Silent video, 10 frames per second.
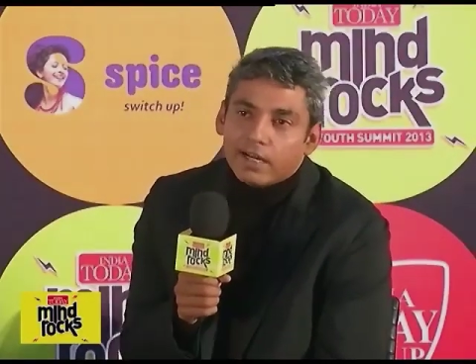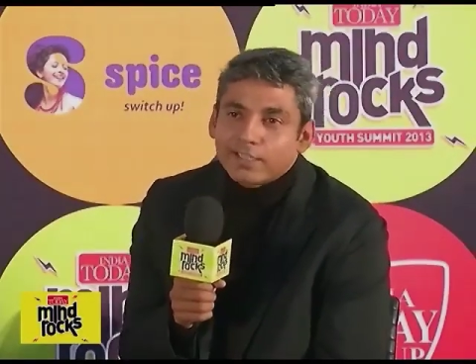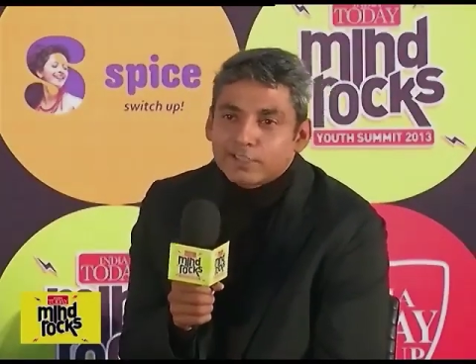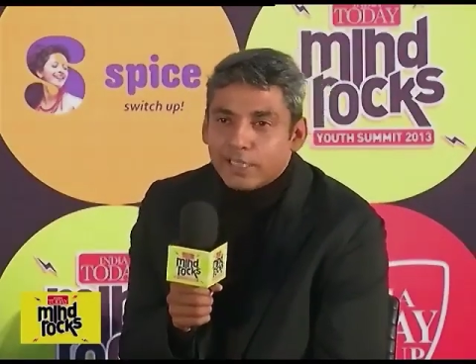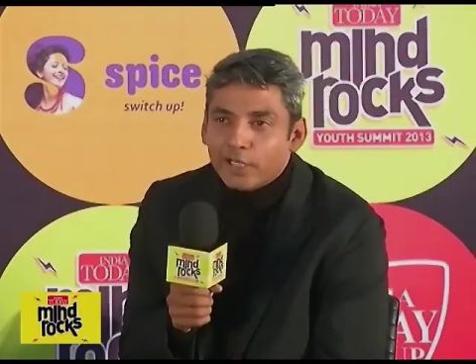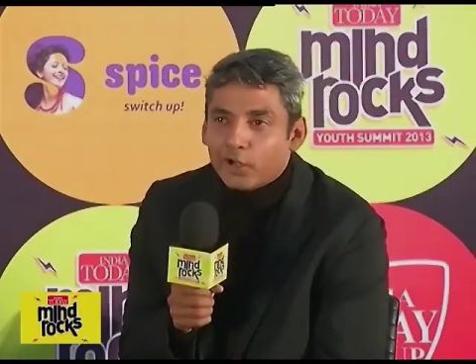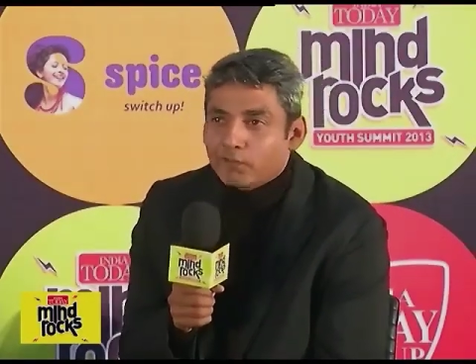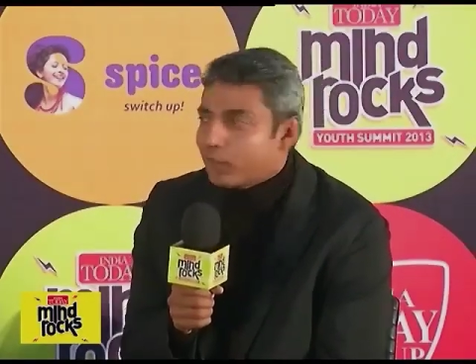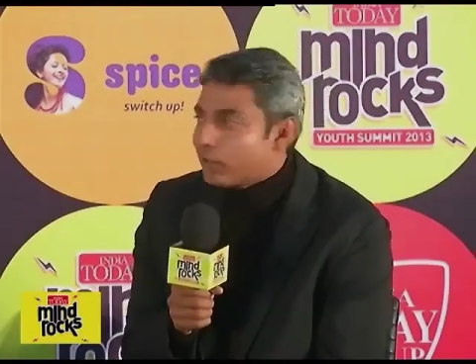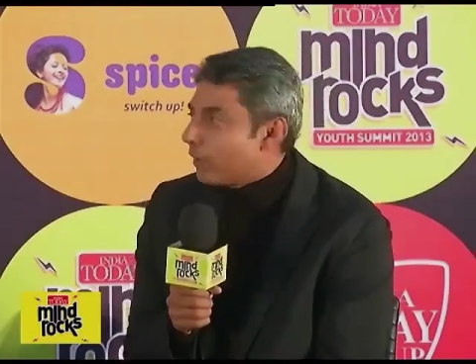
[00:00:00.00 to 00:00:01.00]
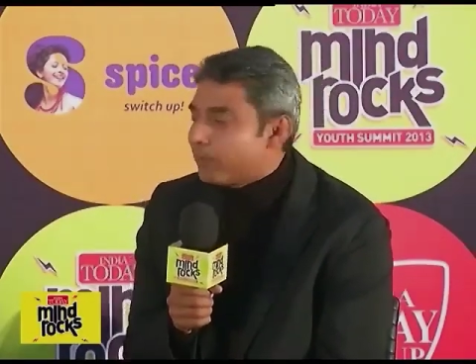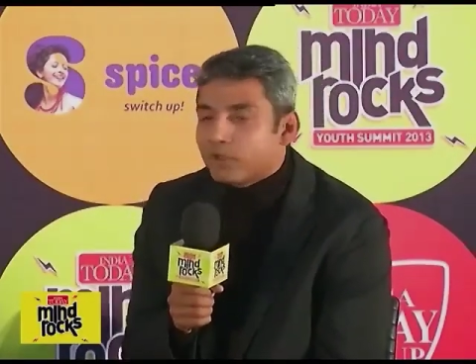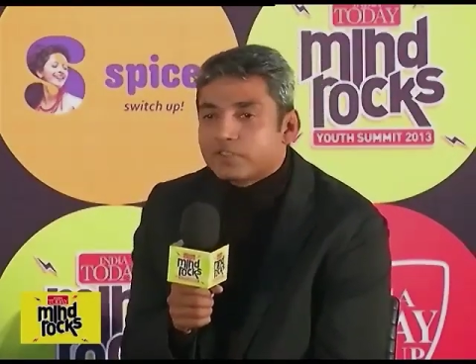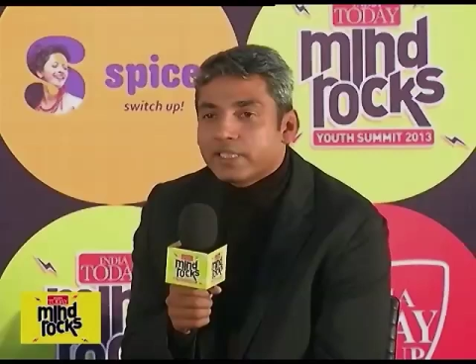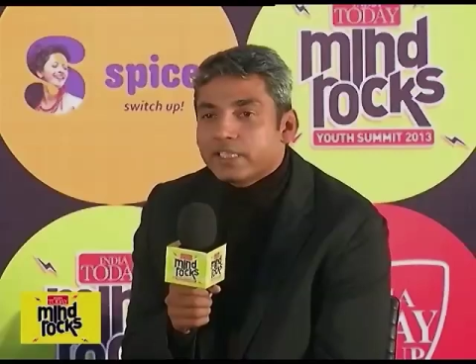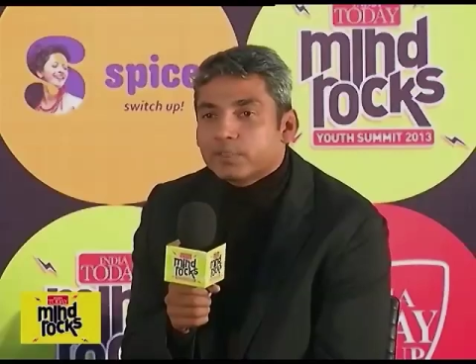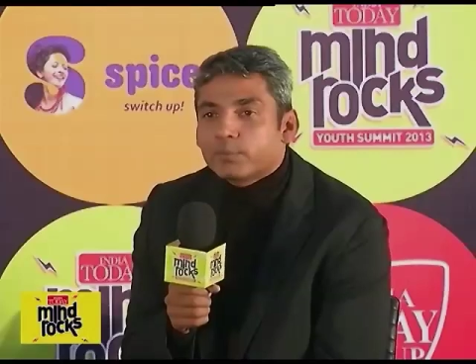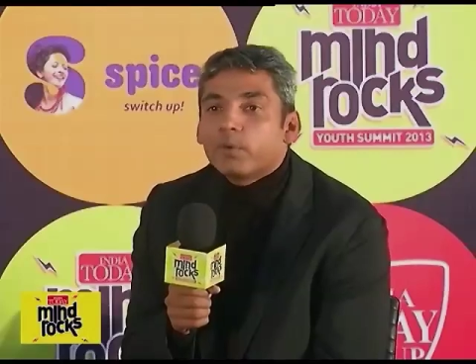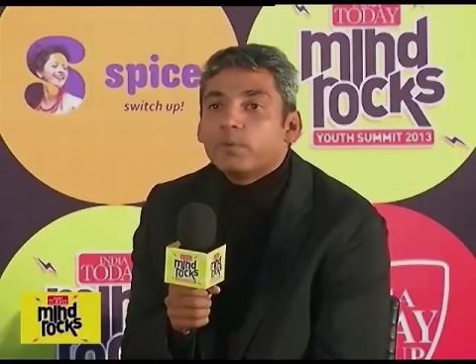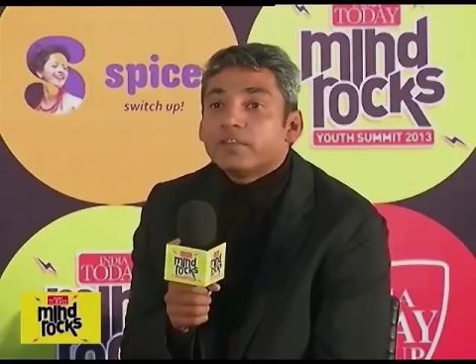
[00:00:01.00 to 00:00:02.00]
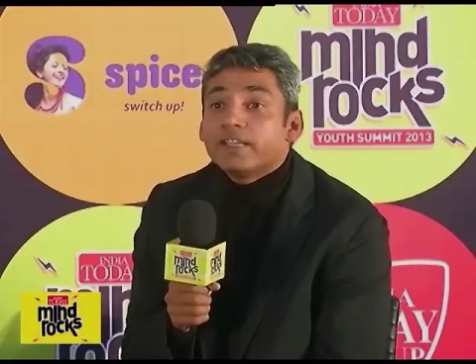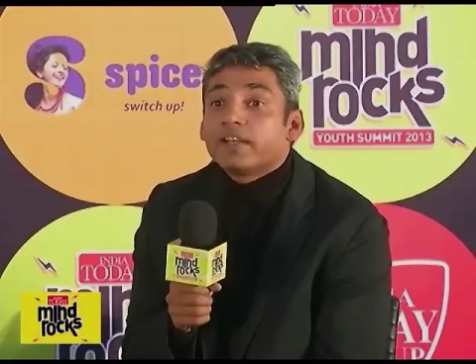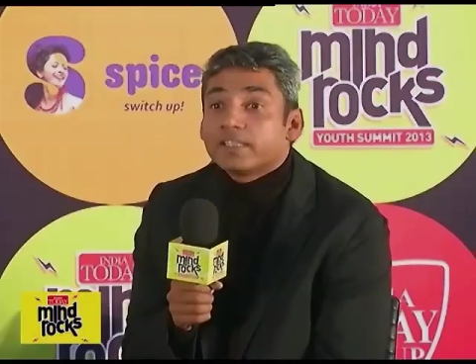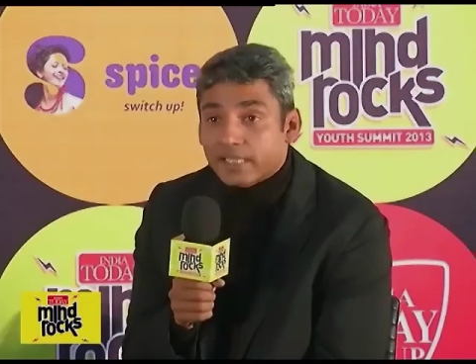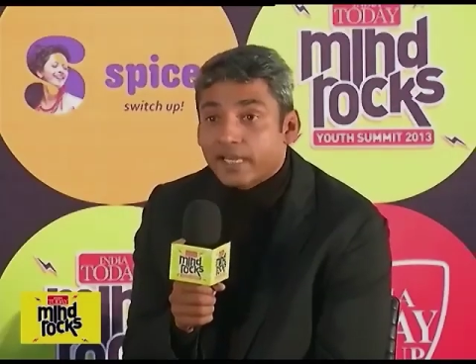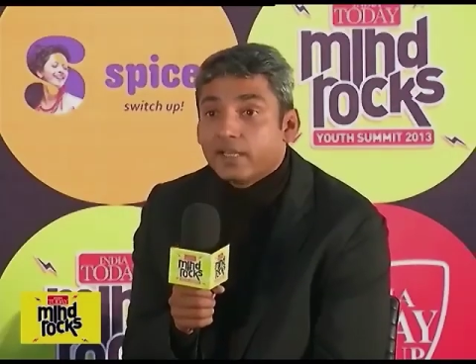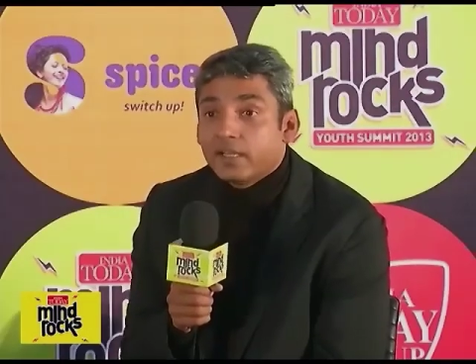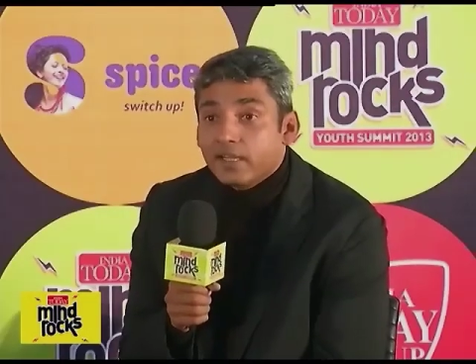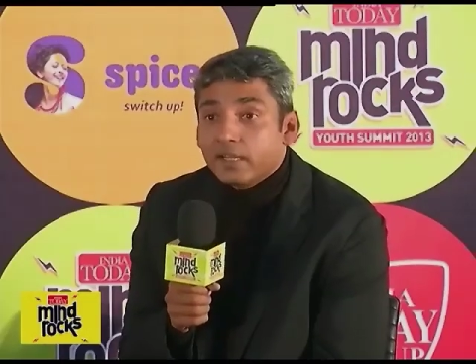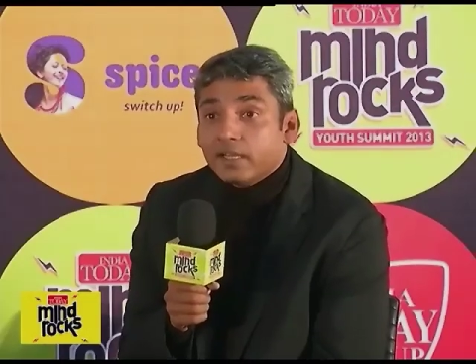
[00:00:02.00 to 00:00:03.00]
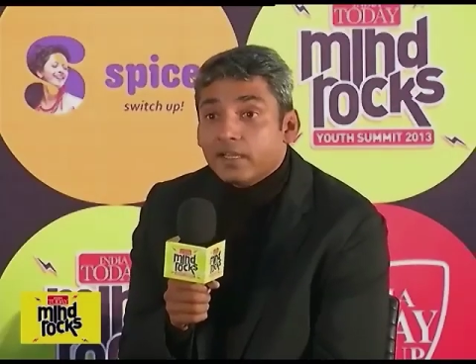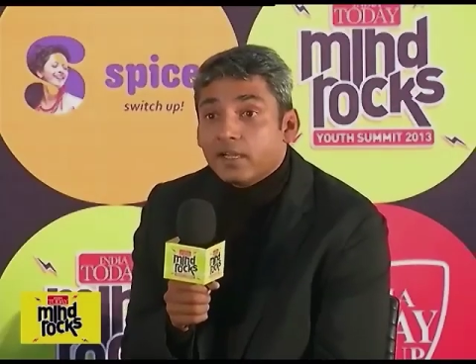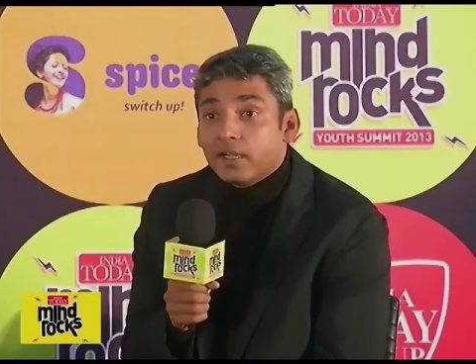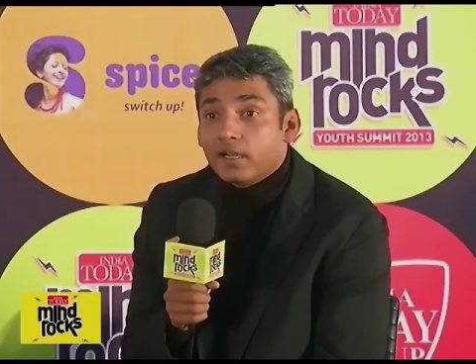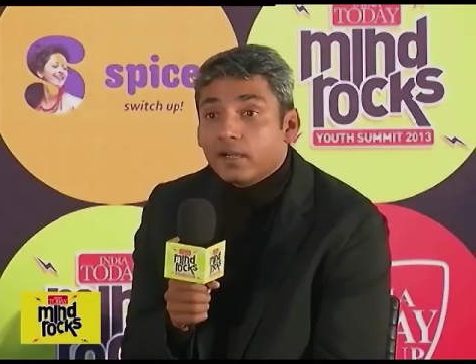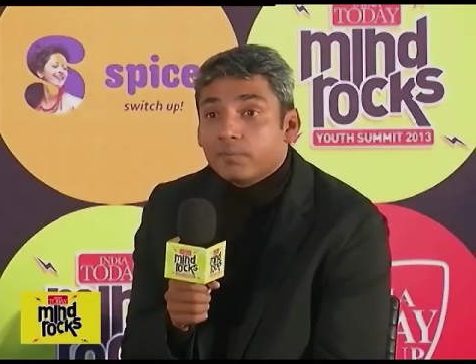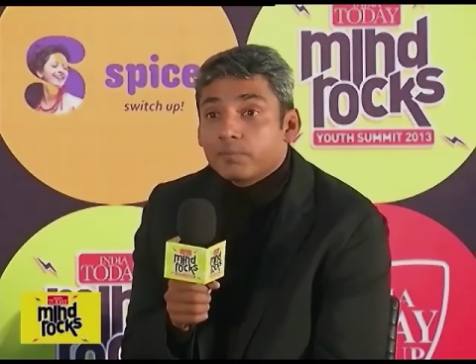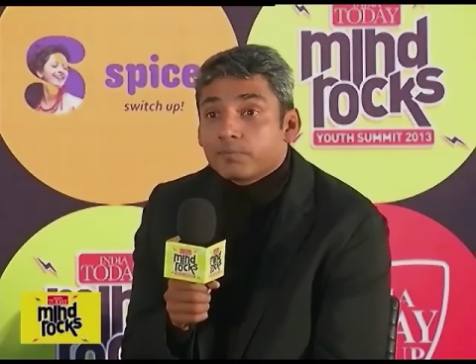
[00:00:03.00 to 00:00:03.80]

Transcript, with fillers: had stayed on for a couple of series and probably if they'd resi- uh,